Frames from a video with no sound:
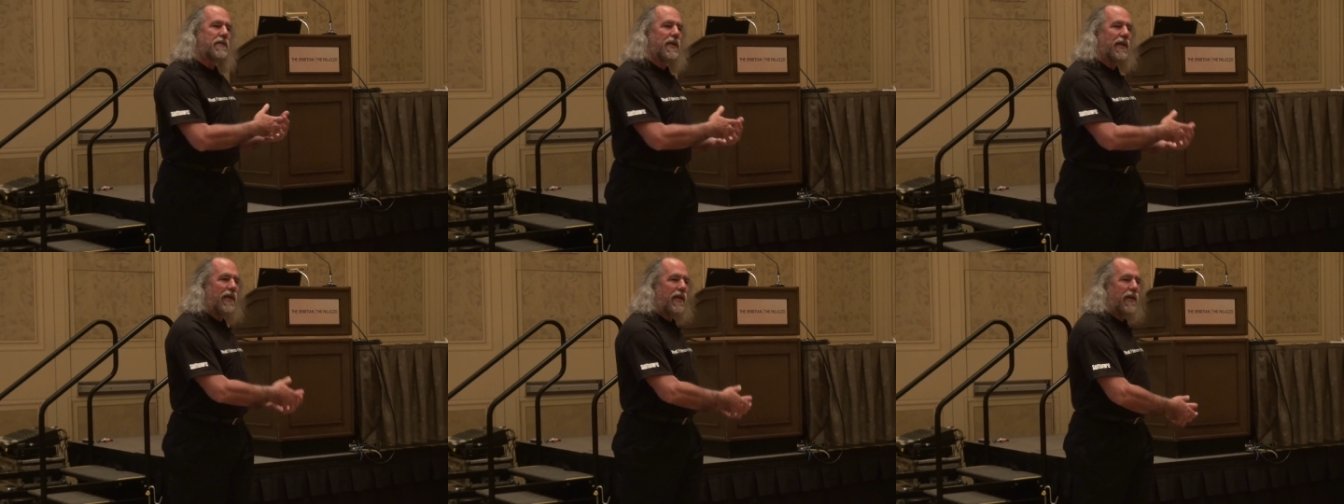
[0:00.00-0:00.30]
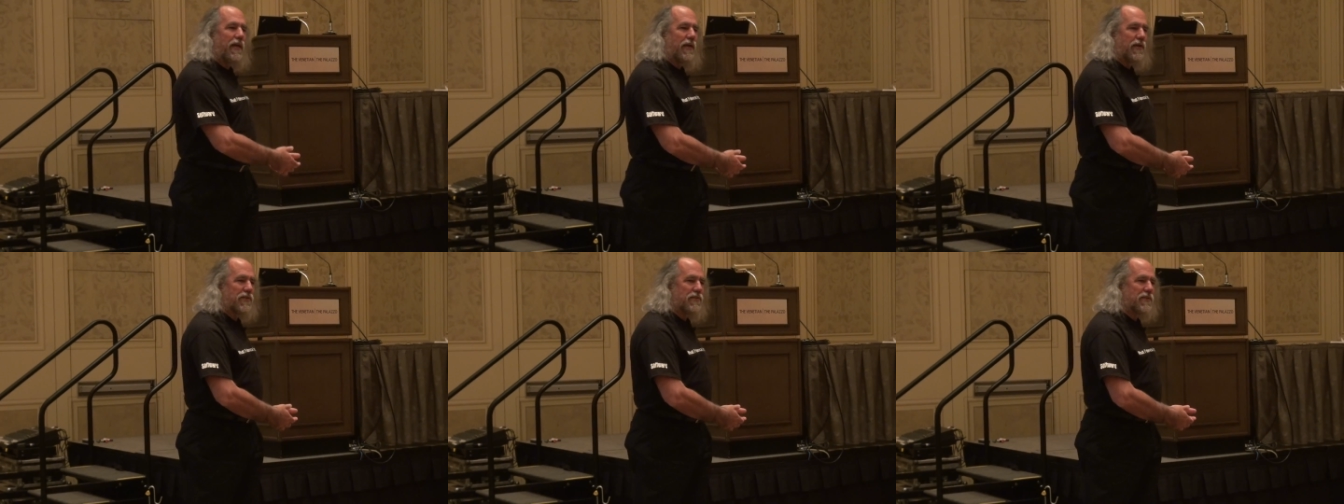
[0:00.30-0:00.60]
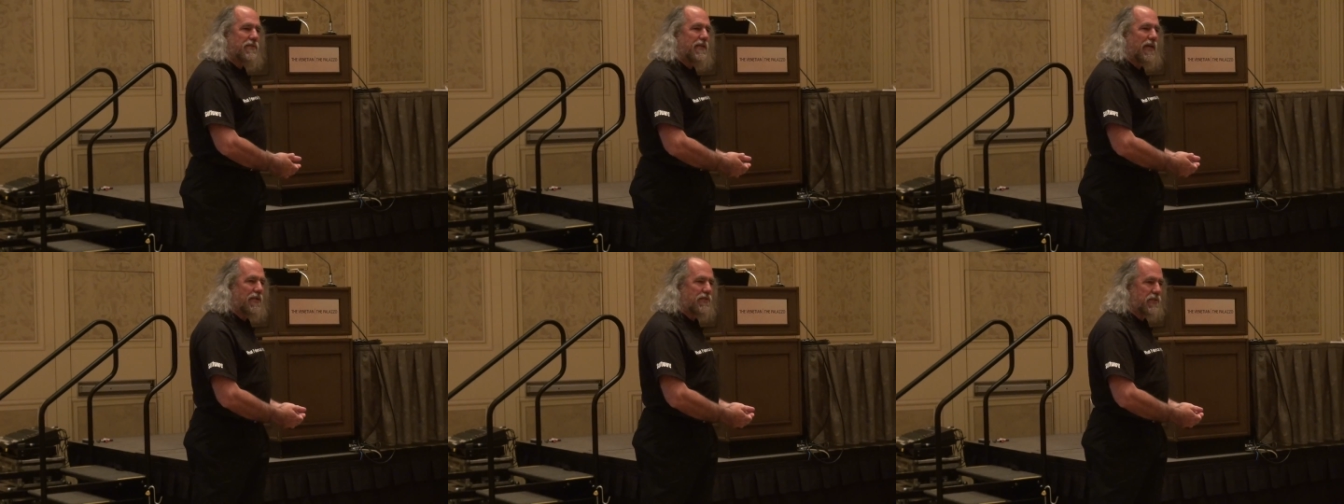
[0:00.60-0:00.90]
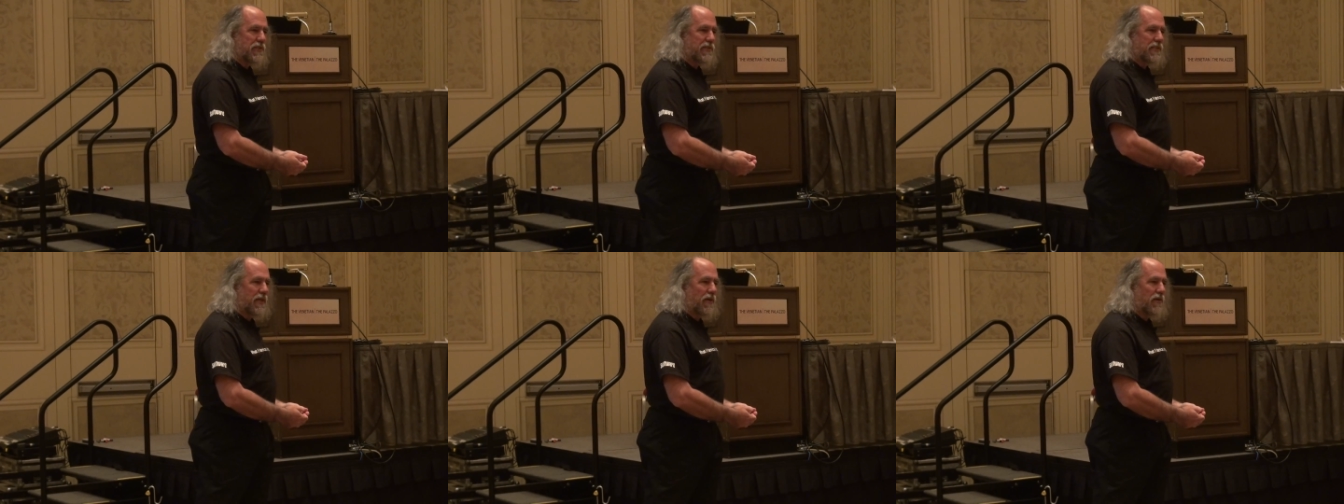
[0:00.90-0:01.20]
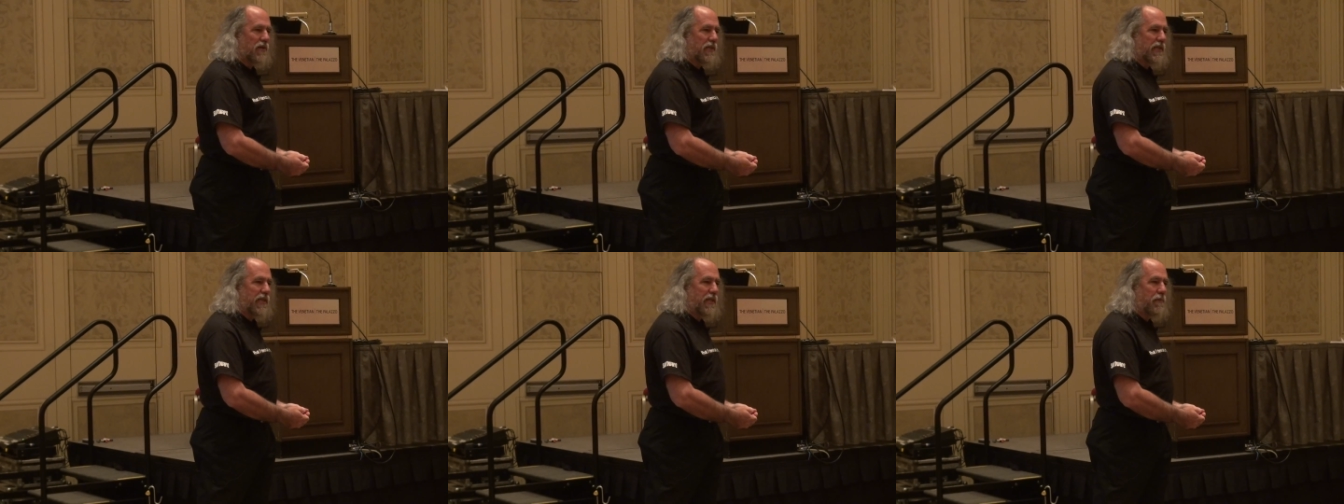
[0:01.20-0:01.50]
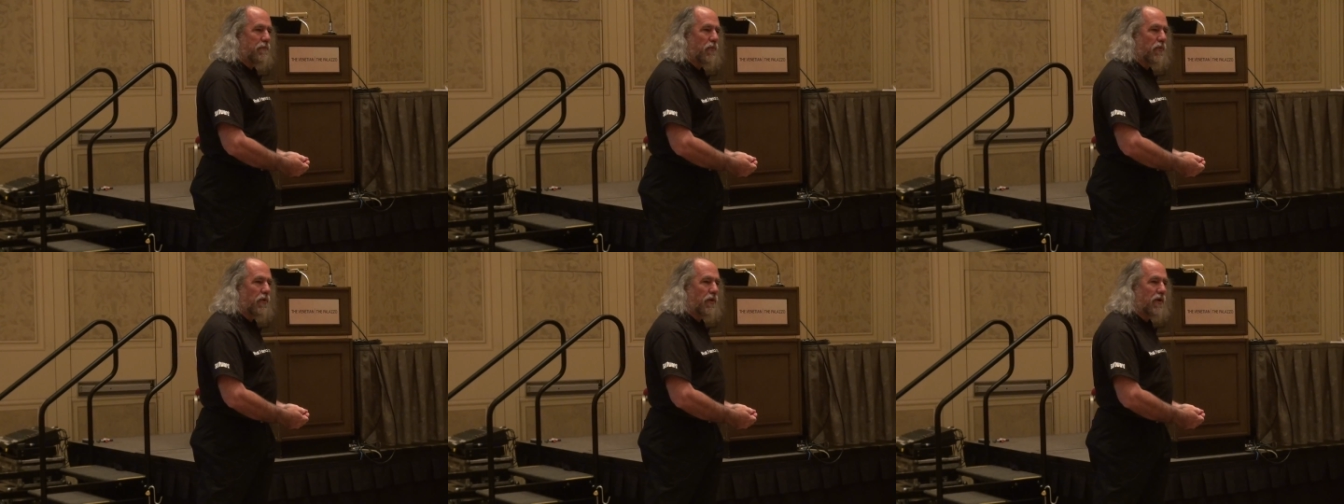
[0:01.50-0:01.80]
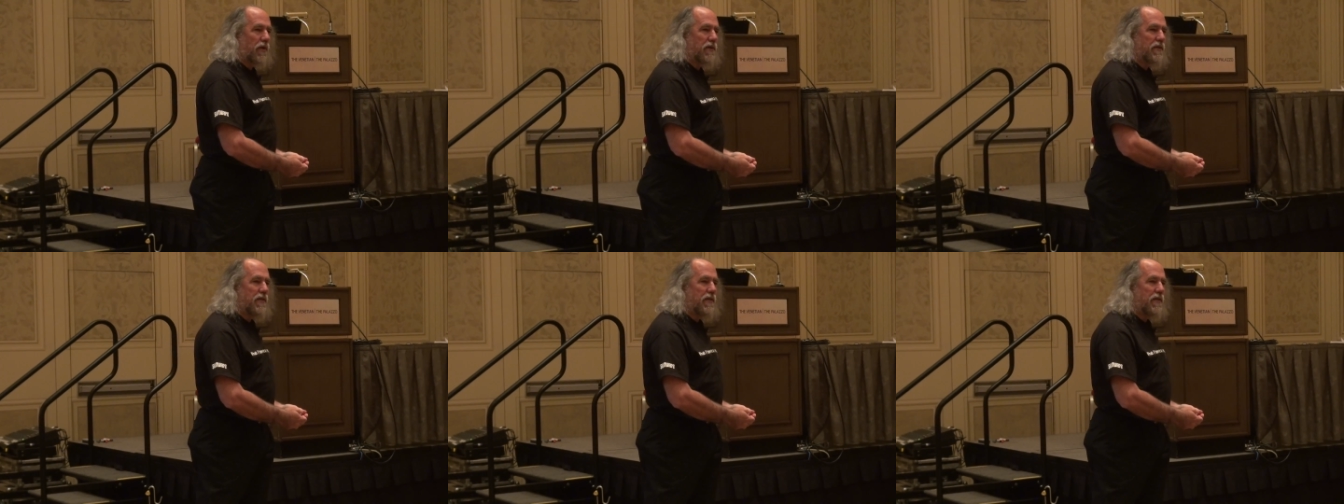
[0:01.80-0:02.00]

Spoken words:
kings necessarily anymore.